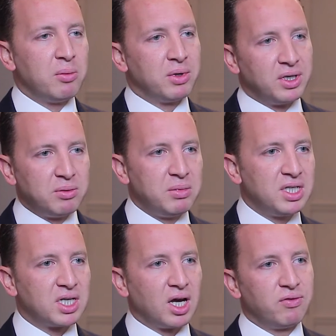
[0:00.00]
But in the
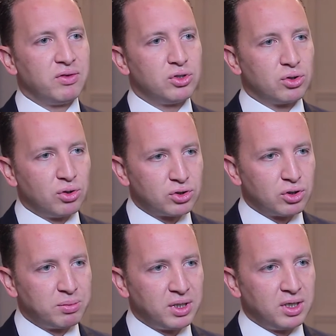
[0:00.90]
meantime, we should
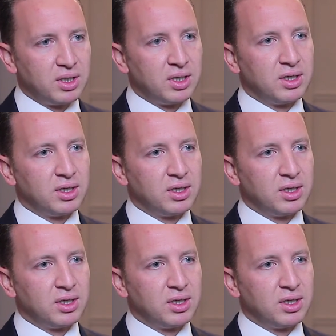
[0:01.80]
also be uh,